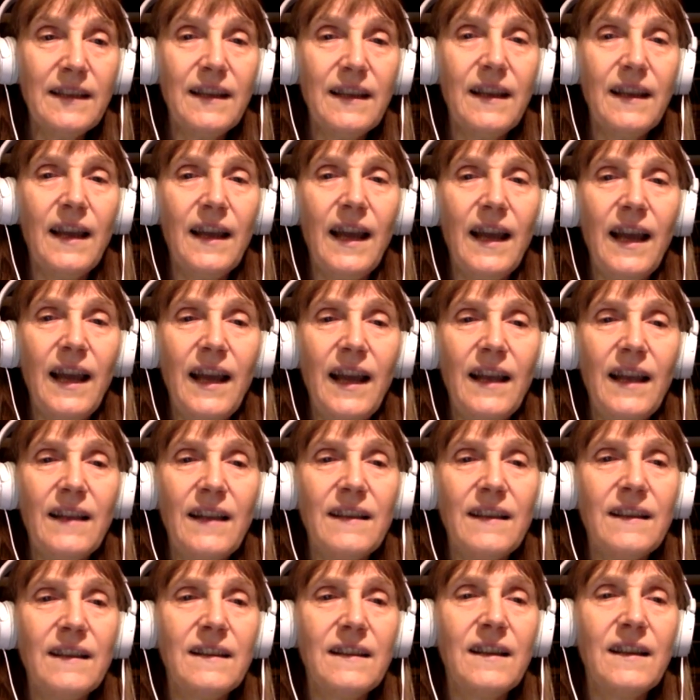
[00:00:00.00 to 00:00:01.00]

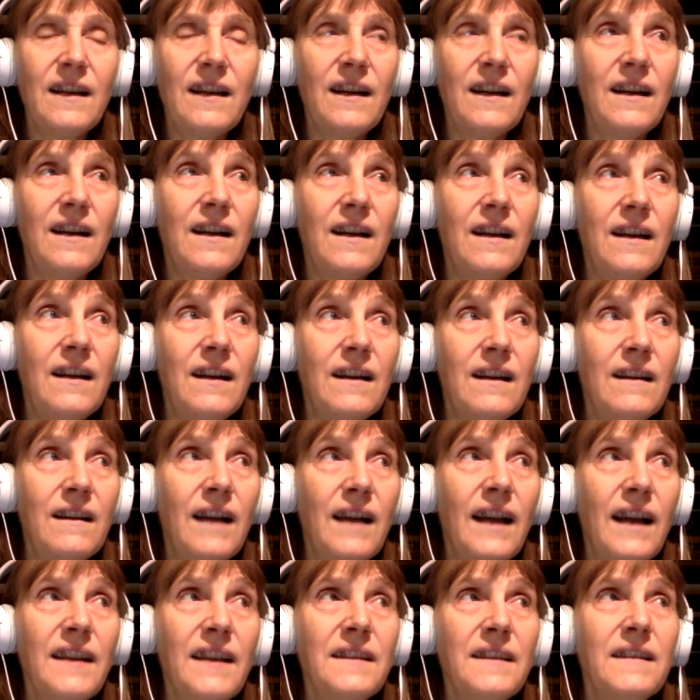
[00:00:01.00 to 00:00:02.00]
and
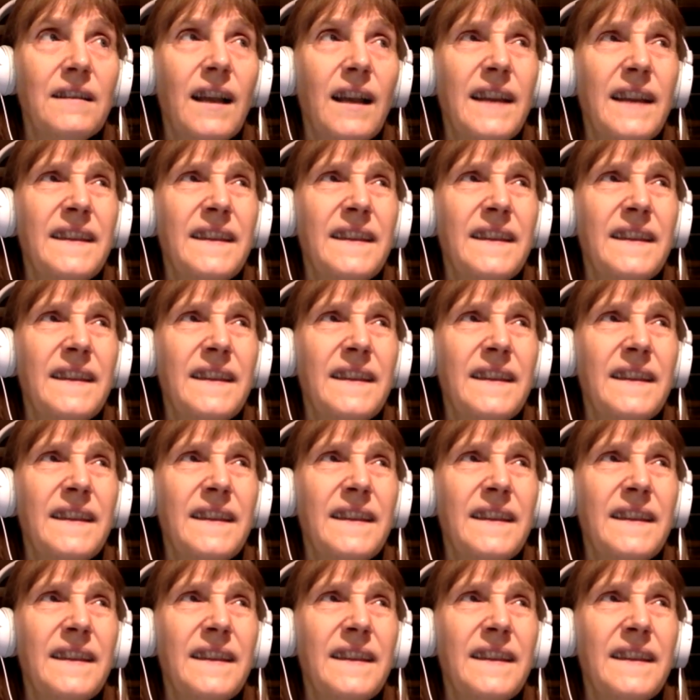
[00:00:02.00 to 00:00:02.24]
I